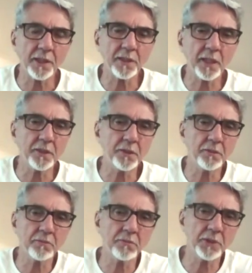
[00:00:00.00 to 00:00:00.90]
And then
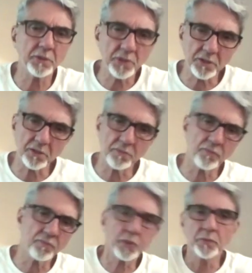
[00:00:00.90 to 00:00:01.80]
you just
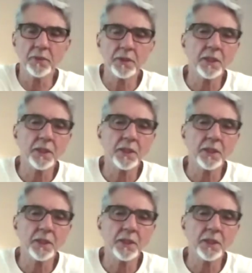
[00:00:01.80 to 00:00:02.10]
boom,